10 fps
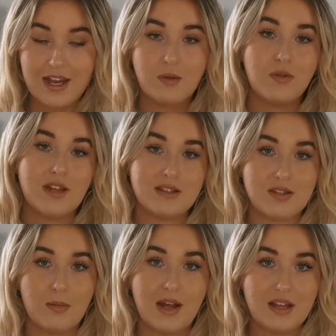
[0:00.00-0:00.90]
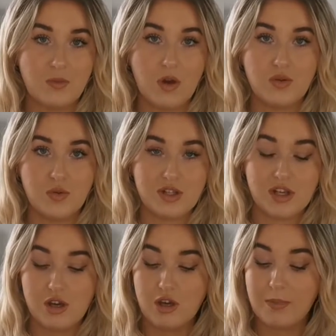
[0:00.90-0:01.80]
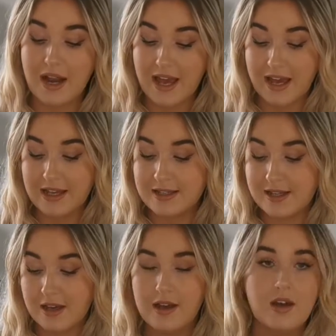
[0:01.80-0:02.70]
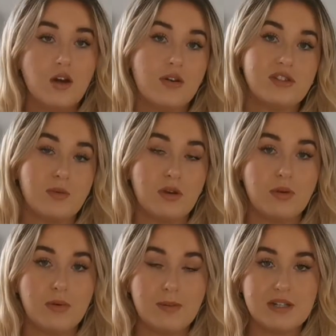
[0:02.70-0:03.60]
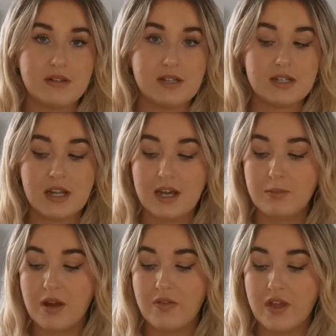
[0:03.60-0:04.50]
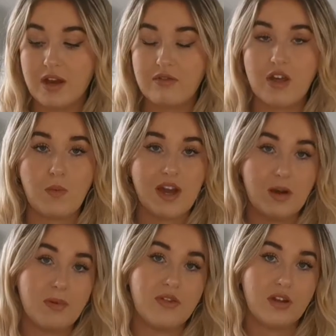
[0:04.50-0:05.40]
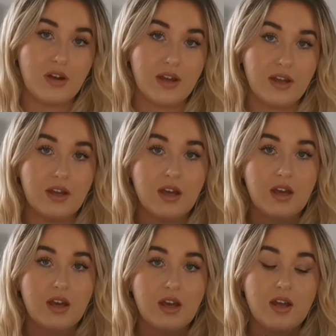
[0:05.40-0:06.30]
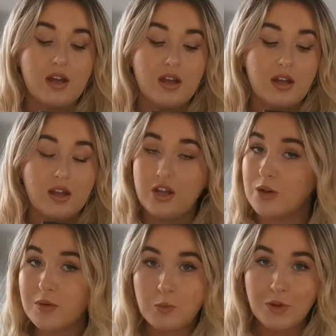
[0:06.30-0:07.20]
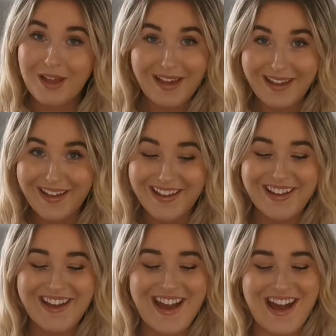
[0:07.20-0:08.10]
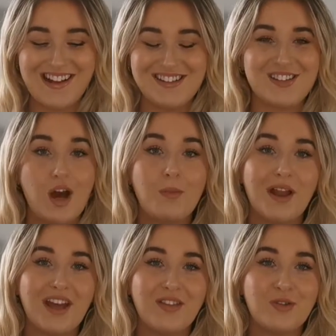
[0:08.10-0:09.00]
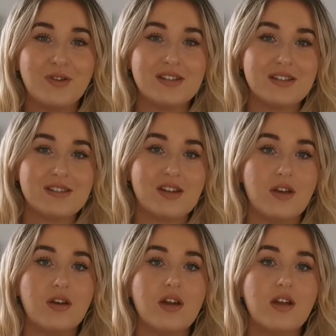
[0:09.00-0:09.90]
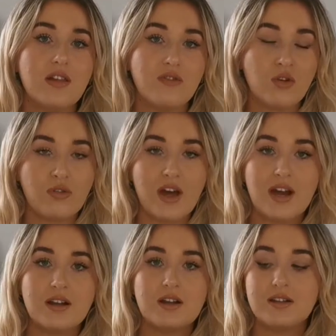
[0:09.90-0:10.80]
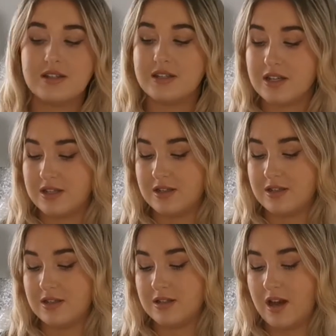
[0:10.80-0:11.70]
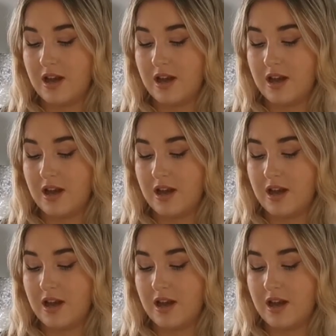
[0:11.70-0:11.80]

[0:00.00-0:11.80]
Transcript: and it will then start playing the white noise. So you can play it obviously when you put baby down to sleep, and then if they wake up in the night, Ewan will hear and start playing the noises. So they've got that consistent